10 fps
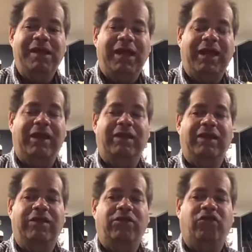
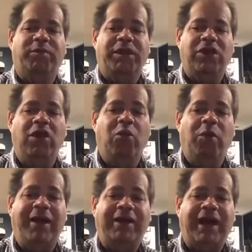and there's been no
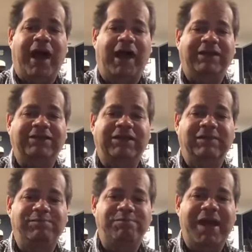way to honestly
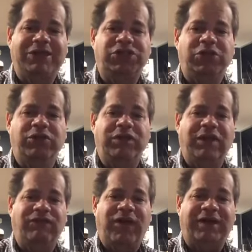measure the
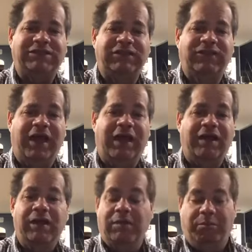effects of that.
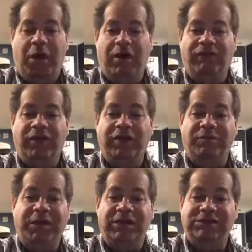Part of it is
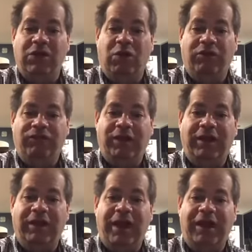because the whole
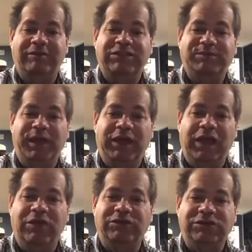freaking economy's been
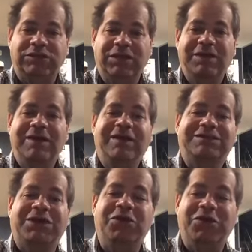closed.
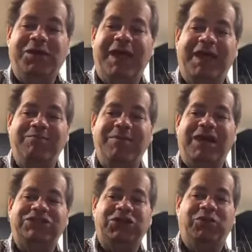So you can't
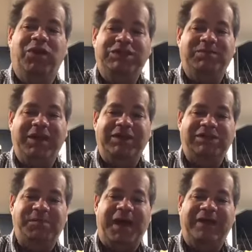measure what's being
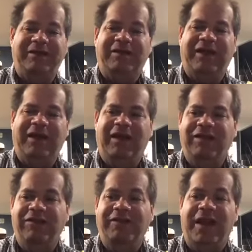spent. Uh,
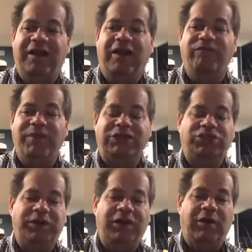there's not enough
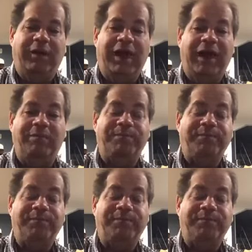measuring going on.